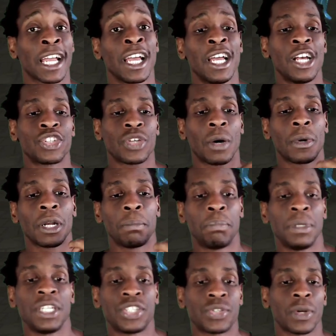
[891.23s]
So I want to be
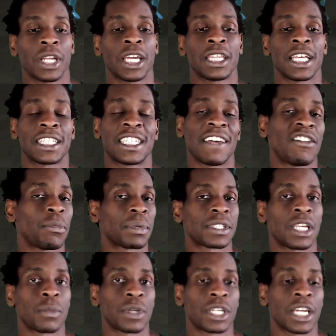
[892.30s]
sure to get that 70%
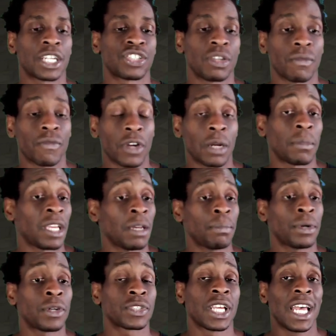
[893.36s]
reduction from
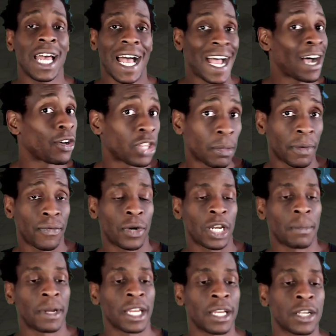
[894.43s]
Impulse out there before
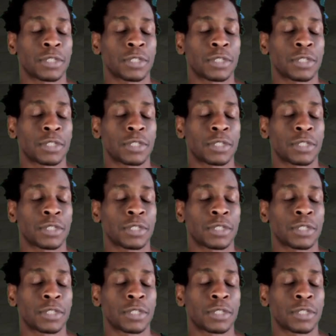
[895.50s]
anybody else.